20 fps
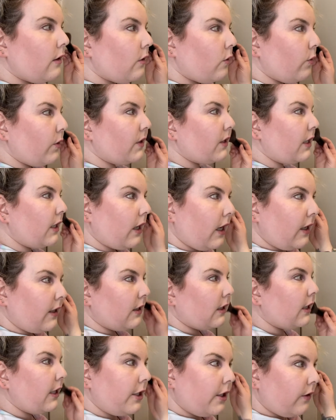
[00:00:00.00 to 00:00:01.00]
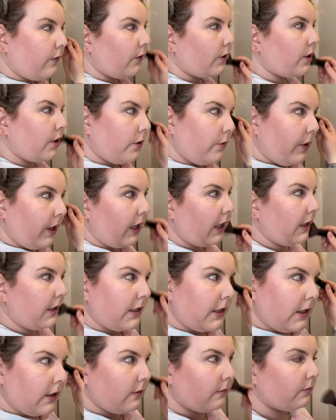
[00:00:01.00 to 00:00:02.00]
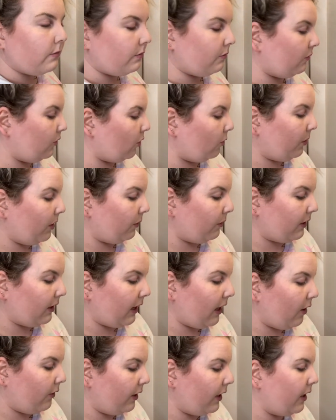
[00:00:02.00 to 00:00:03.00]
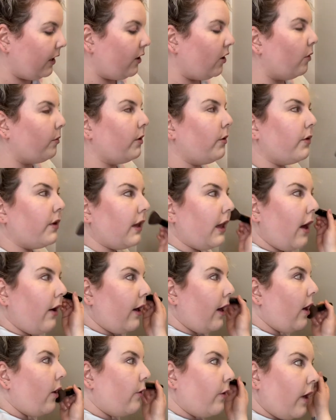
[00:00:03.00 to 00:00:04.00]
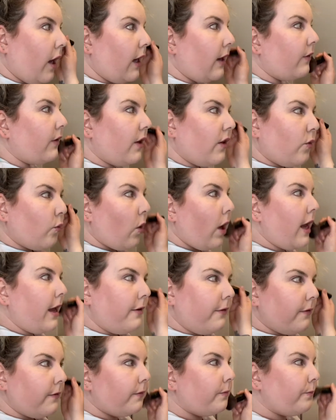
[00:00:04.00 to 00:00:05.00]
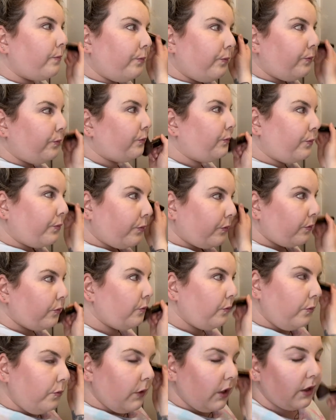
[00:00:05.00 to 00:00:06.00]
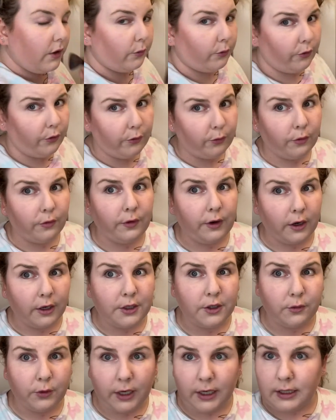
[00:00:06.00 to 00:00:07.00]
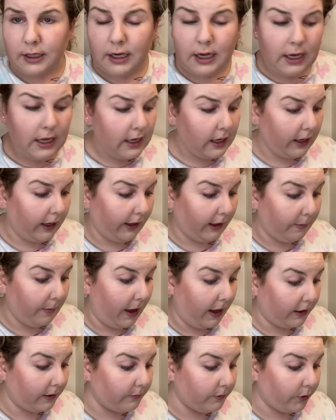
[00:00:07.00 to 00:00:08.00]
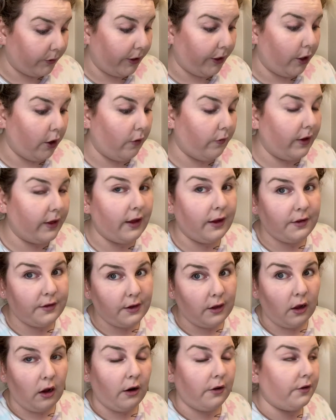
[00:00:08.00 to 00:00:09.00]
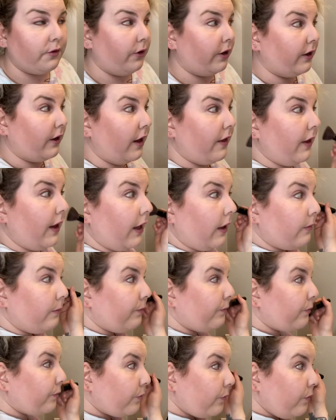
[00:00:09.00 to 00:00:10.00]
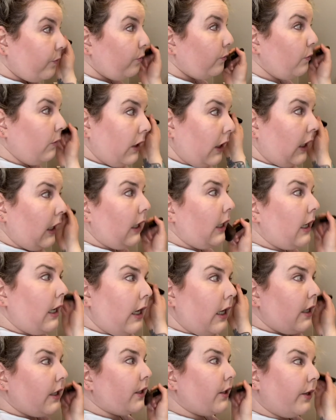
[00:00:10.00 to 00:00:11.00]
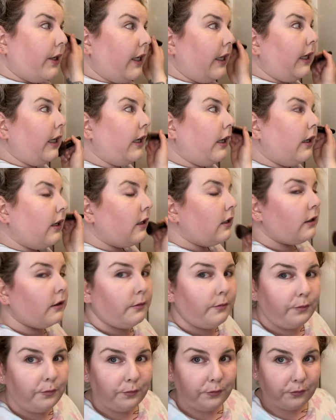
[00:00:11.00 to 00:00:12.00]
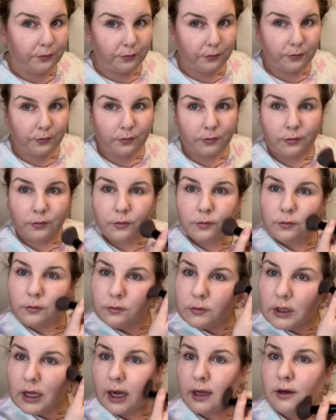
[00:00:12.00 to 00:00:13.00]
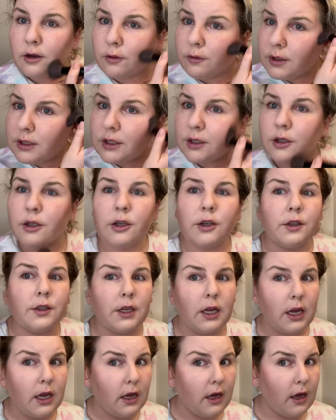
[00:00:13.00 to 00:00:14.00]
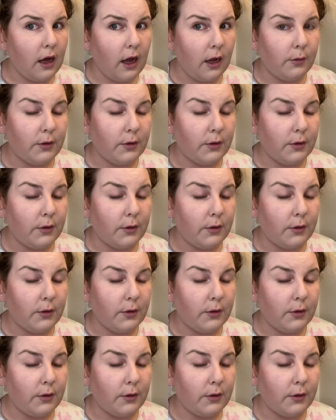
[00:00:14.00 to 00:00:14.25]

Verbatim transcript: was in isolation for two weeks. Nobody was allowed in, nobody was allowed out, not even his wife. The rules were very strict in Quebec during COVID. They still are strict, I think. So he had no visitors. I